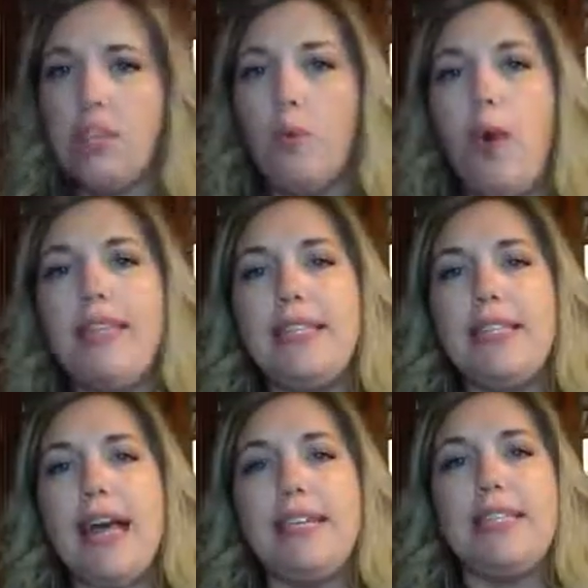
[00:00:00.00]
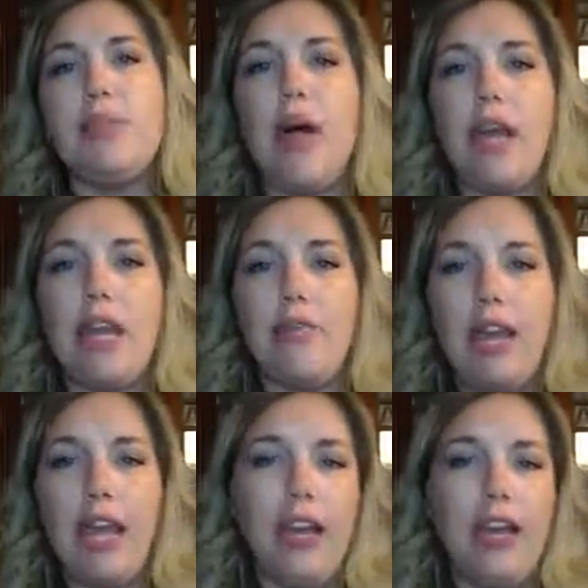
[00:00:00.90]
So what's next? What do you
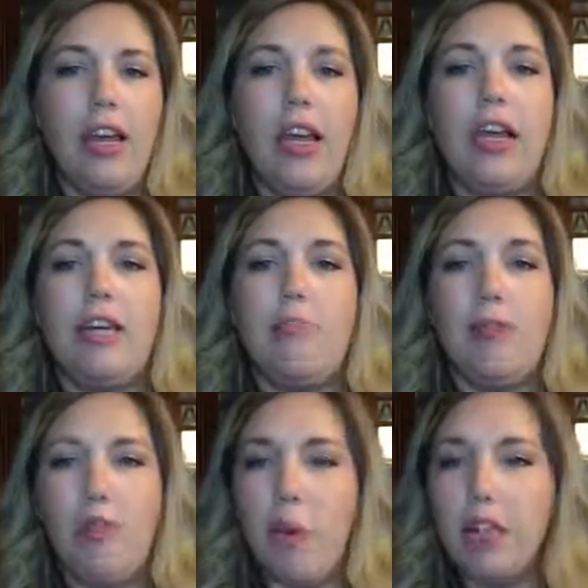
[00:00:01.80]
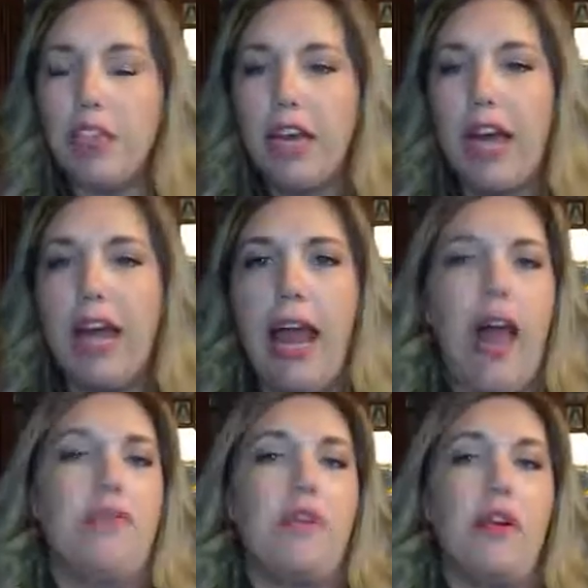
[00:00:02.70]
need before, during, and
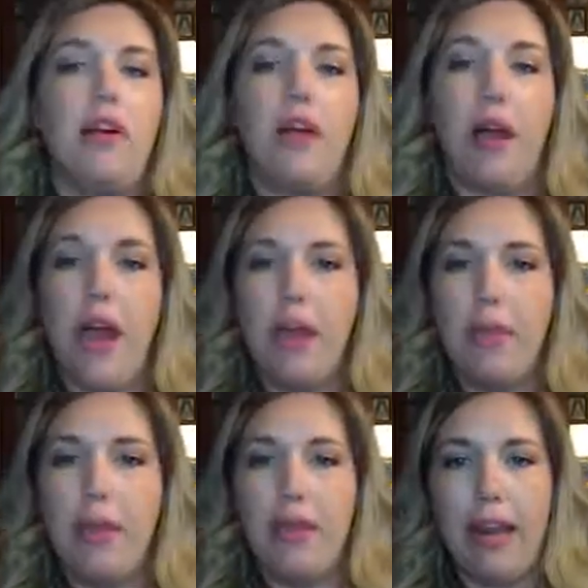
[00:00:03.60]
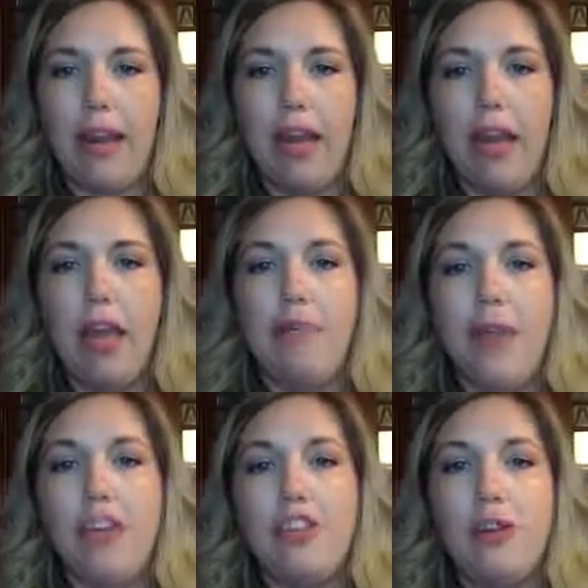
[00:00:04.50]
after your IEP meeting?
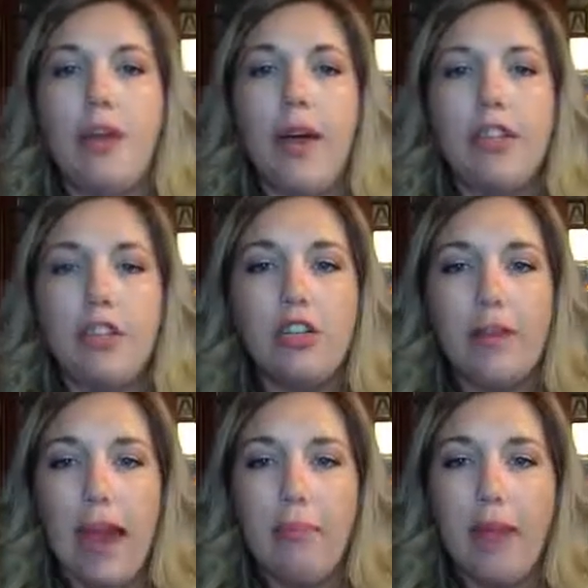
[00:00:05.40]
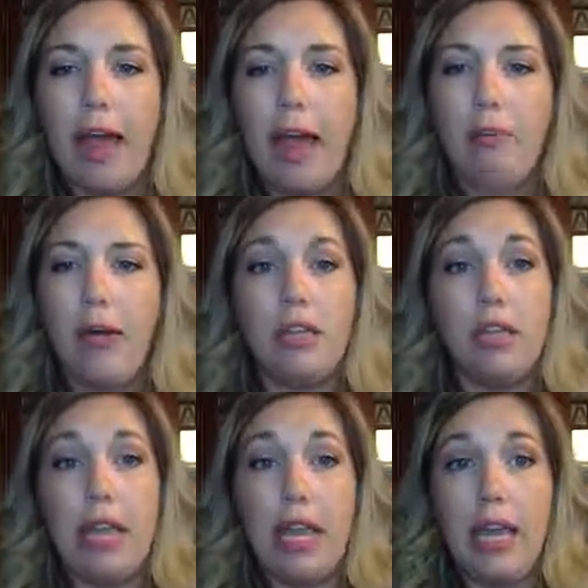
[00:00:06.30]
Make sure you guys are grabbing, I put a
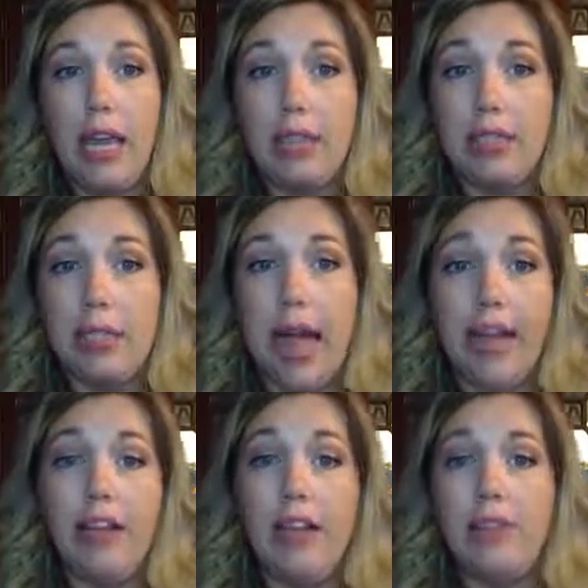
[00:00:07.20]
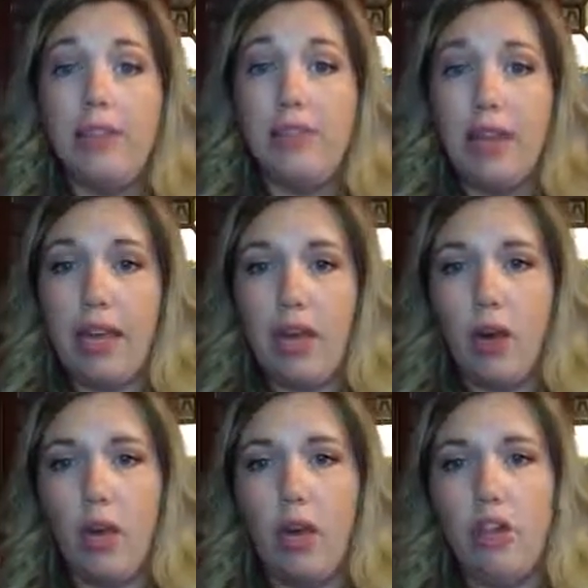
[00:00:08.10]
link in the title of this
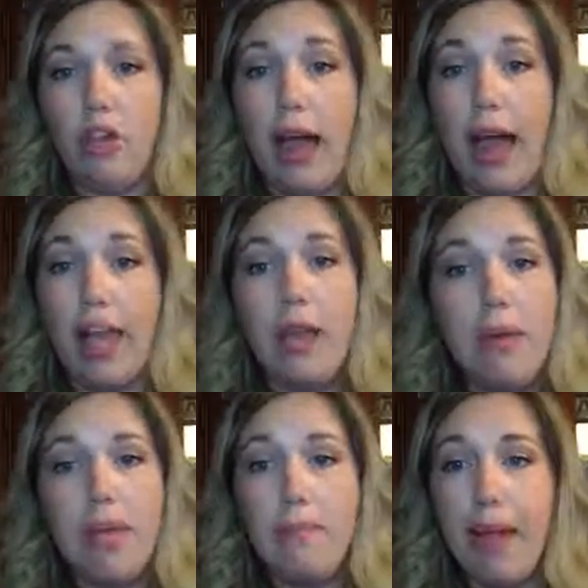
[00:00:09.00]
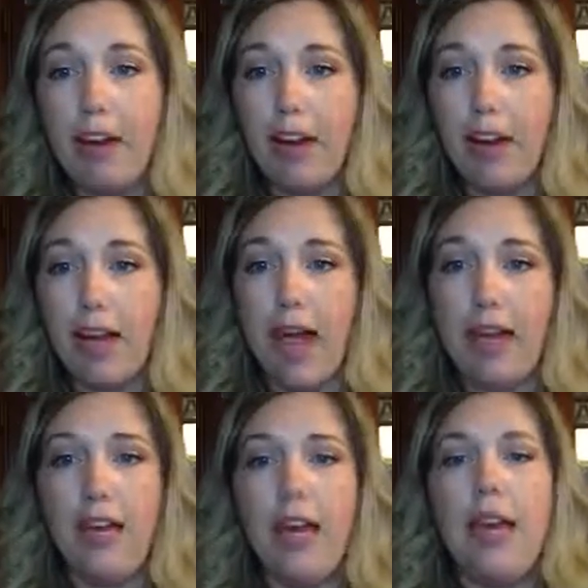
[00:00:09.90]
video, your IEP Parent
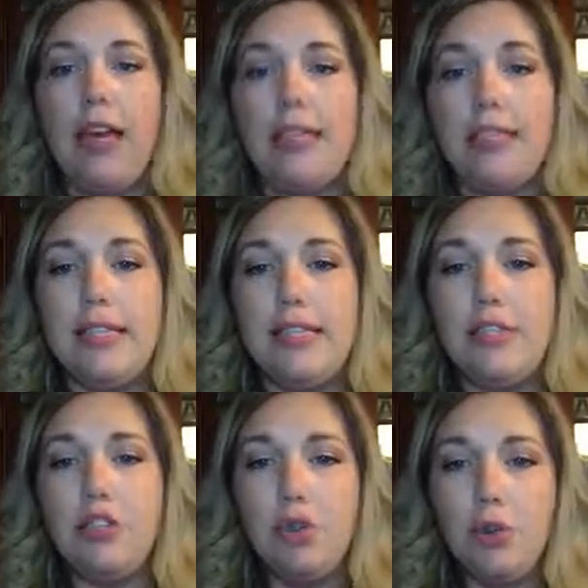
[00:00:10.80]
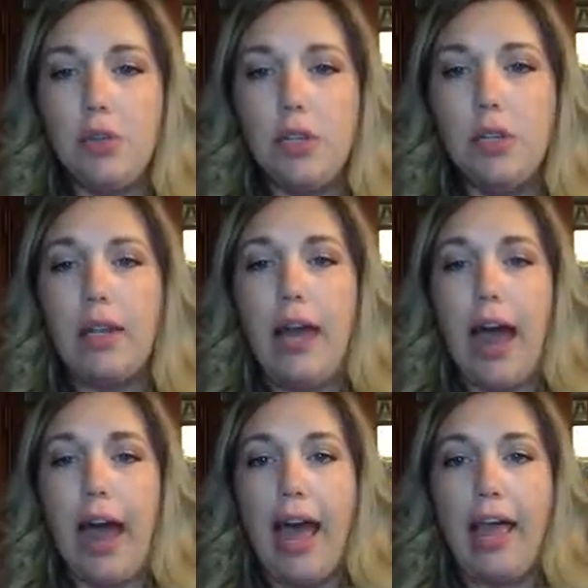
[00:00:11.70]
Guide. This is a tool that
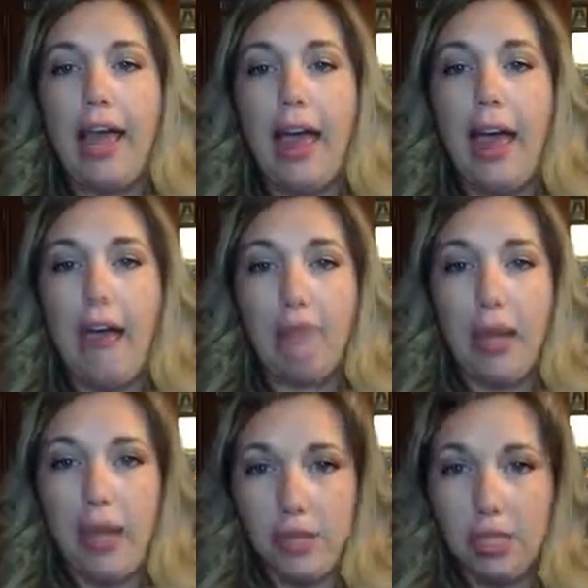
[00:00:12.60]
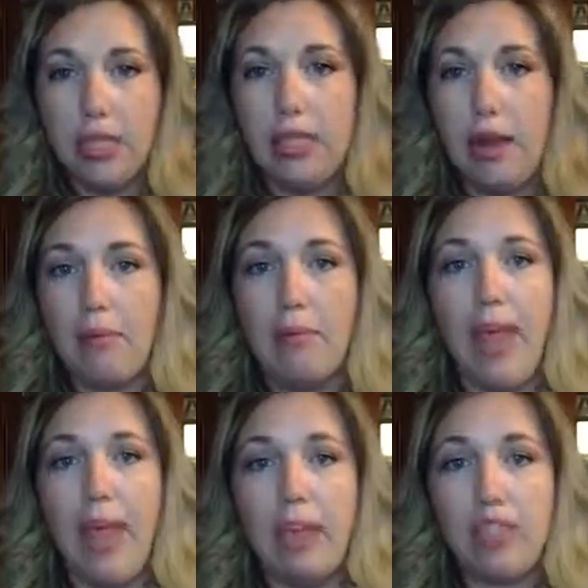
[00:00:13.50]
I have pinned to the top of the
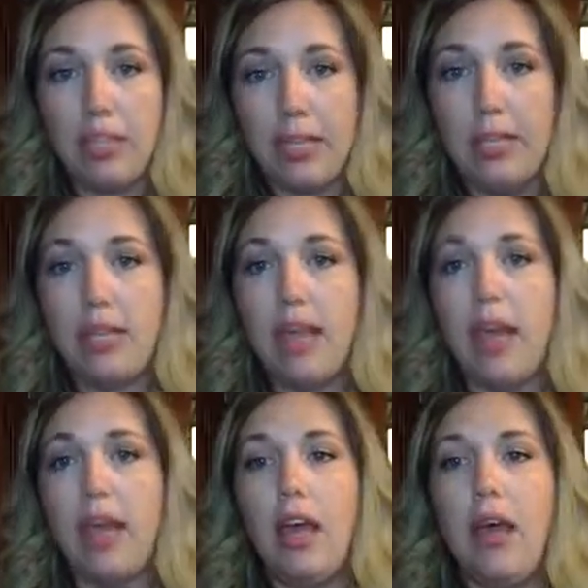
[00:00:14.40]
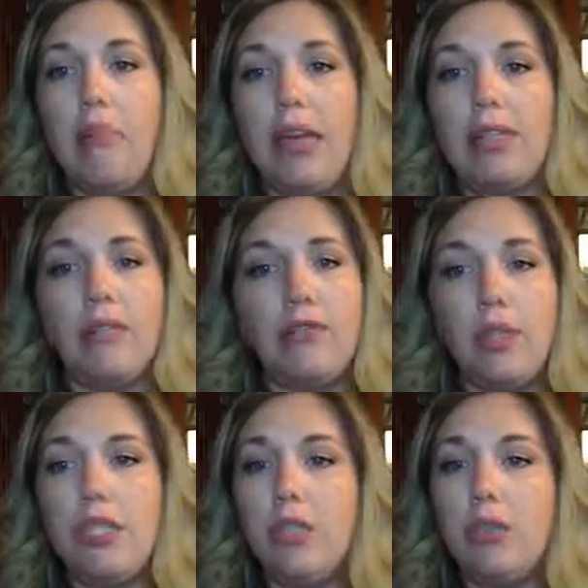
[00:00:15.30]
page. It's in the link, but it's a
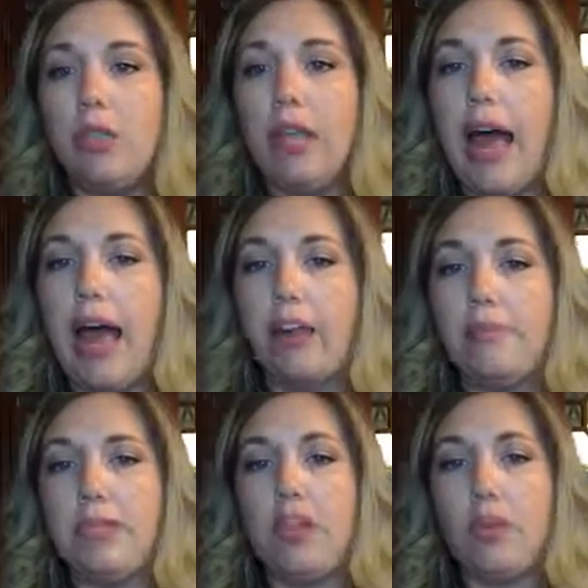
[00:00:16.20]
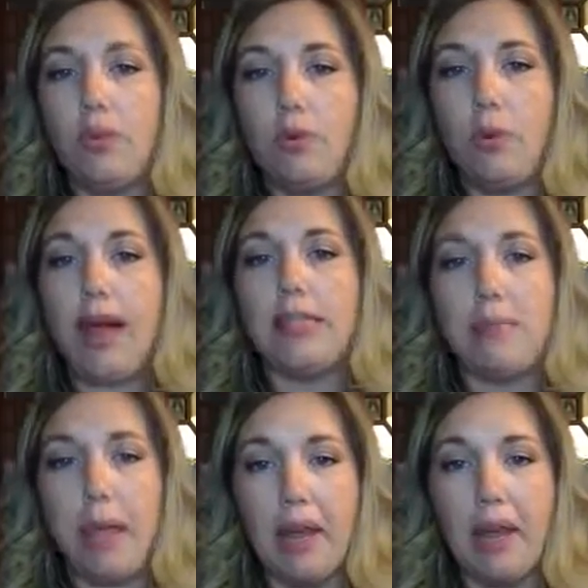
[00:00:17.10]
free tool that helps you as
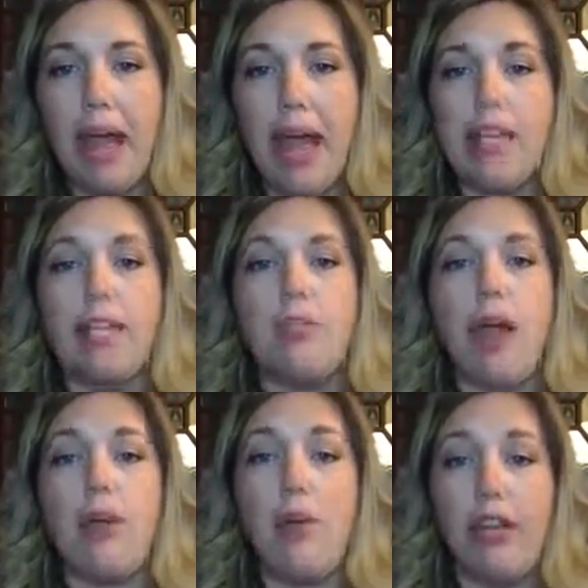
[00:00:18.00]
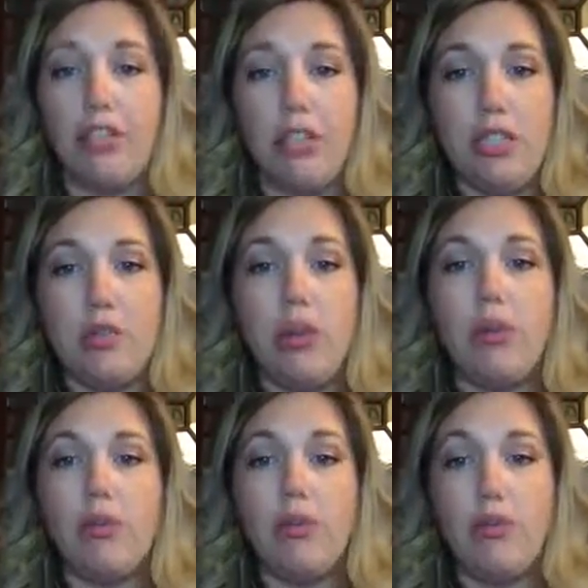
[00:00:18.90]
a parent ask the right questions when
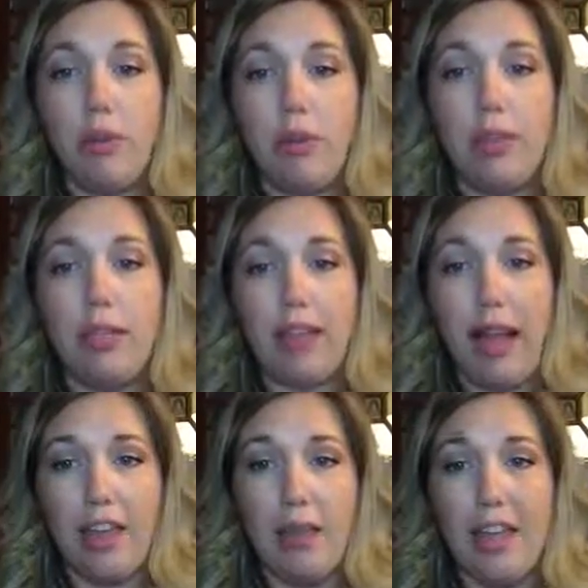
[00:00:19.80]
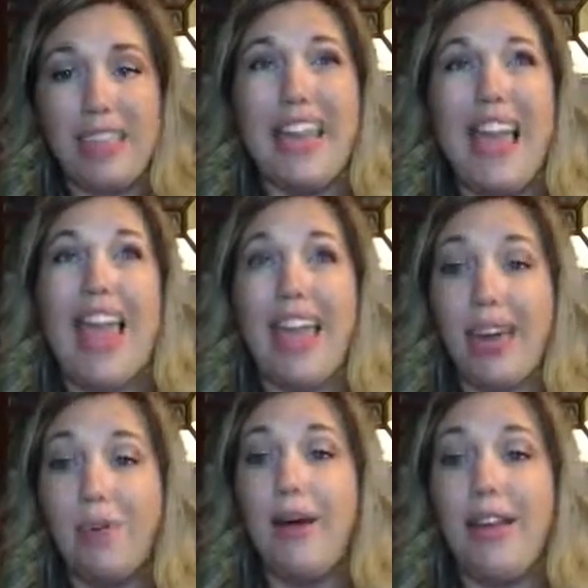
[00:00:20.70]
you're reviewing the documents
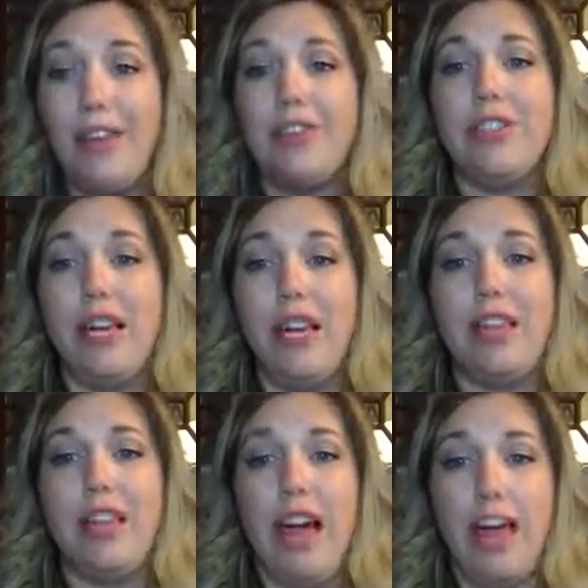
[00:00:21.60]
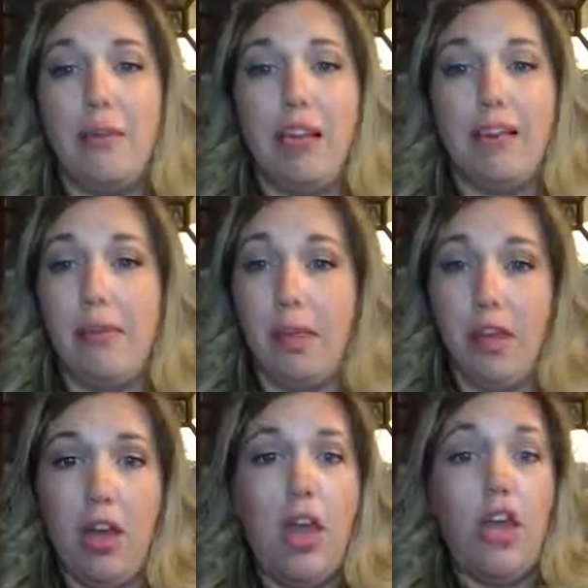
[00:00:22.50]
and while you're sitting at the IEP table.